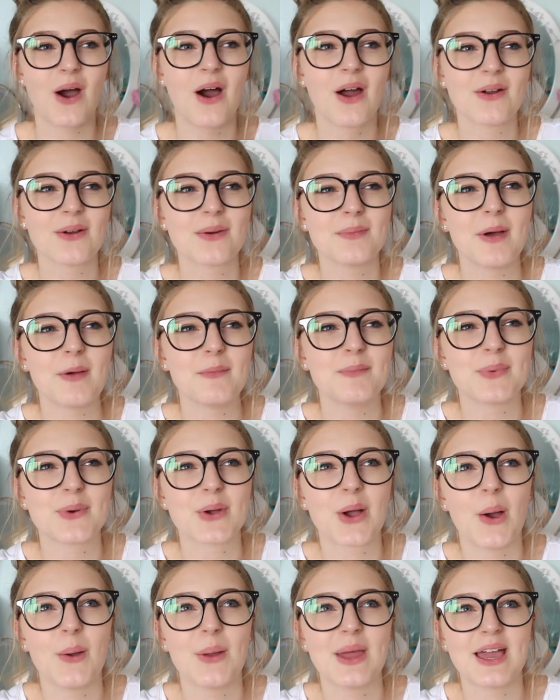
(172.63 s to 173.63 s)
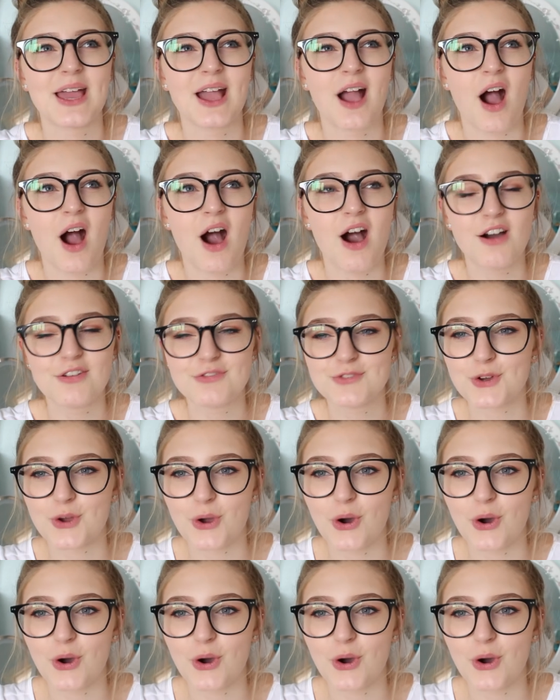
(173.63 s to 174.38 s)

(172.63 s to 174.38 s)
I remember going after